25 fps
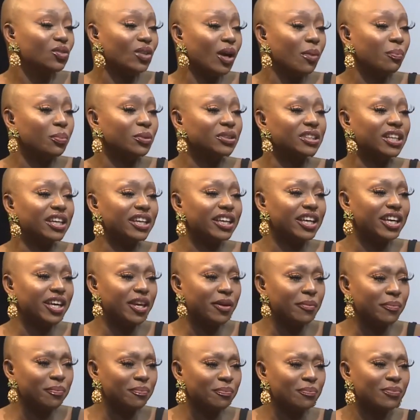So I'm putting
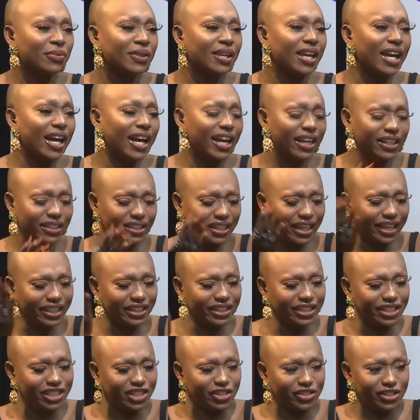him and like
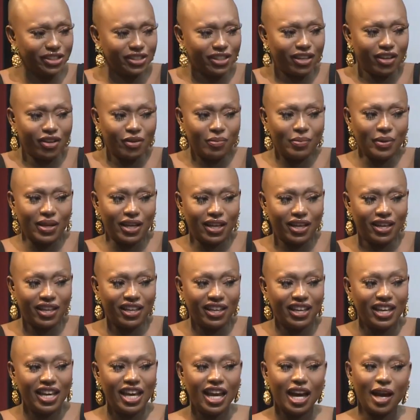Idris
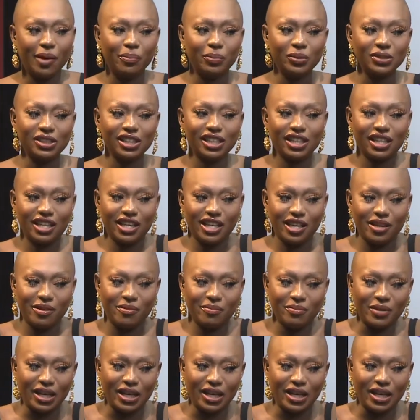Elba. I'm putting him